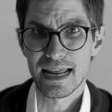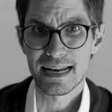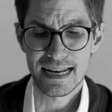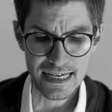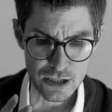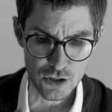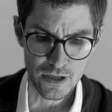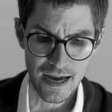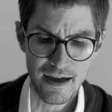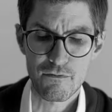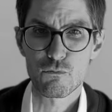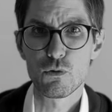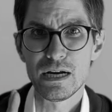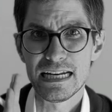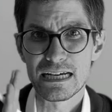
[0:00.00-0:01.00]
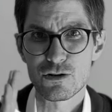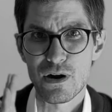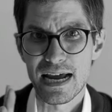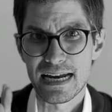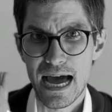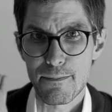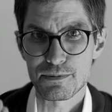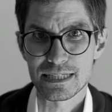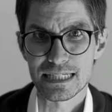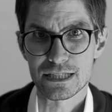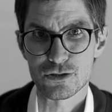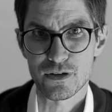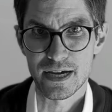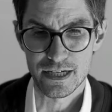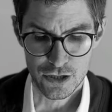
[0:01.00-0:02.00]
unless you have really great upsell
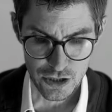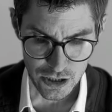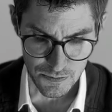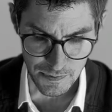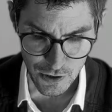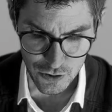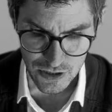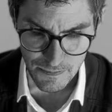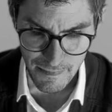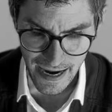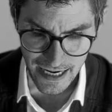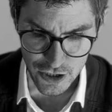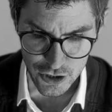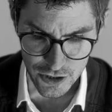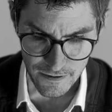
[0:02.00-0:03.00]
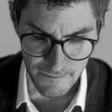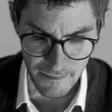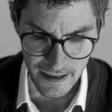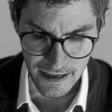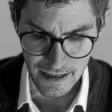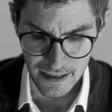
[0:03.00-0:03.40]
strategies, because imagine